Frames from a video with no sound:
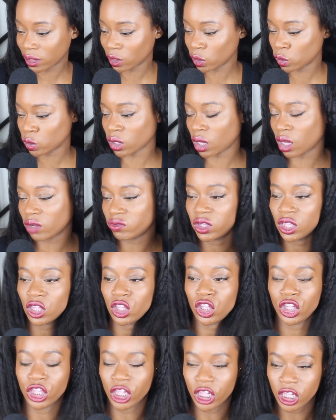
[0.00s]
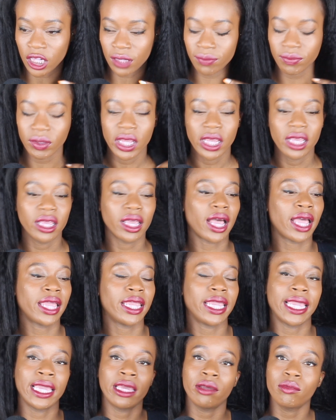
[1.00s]
those off this year.
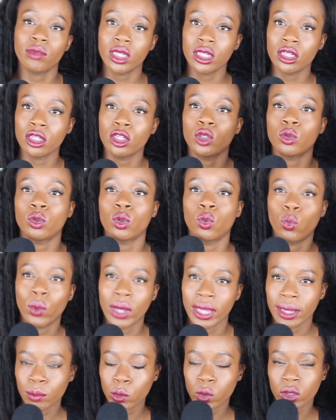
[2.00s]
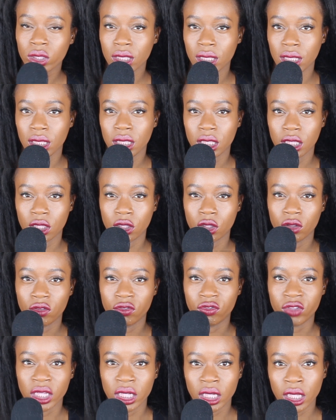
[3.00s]
I am going to do a way more detailed
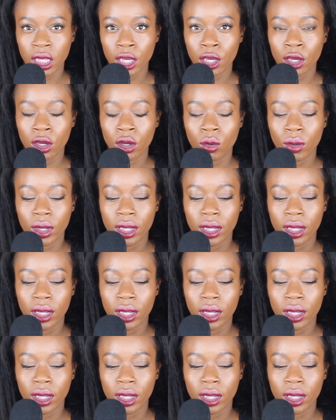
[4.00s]
video